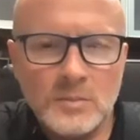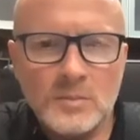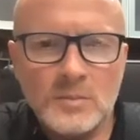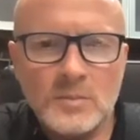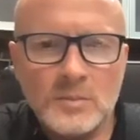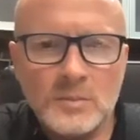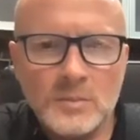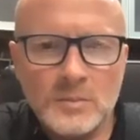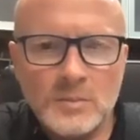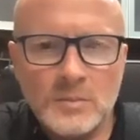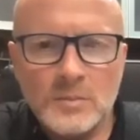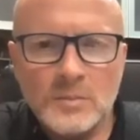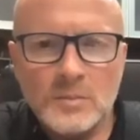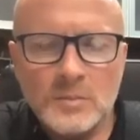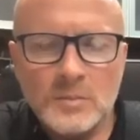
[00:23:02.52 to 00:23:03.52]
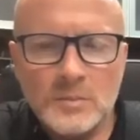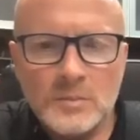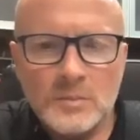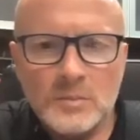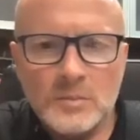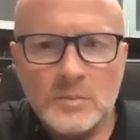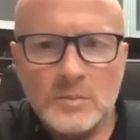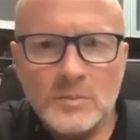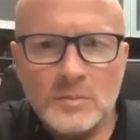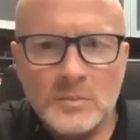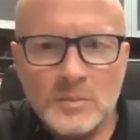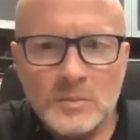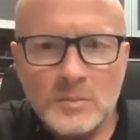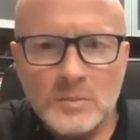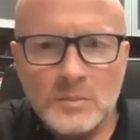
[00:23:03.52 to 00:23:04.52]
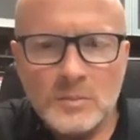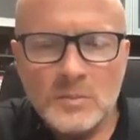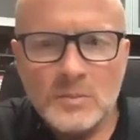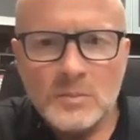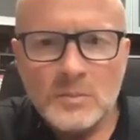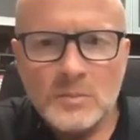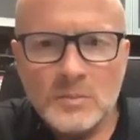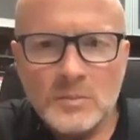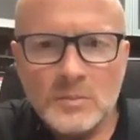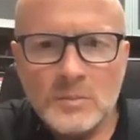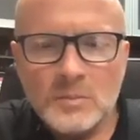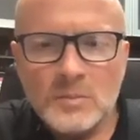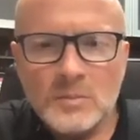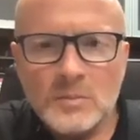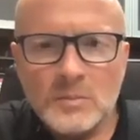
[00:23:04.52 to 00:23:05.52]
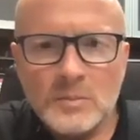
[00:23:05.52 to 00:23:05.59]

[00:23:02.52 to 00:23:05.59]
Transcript: This person isn't speaking.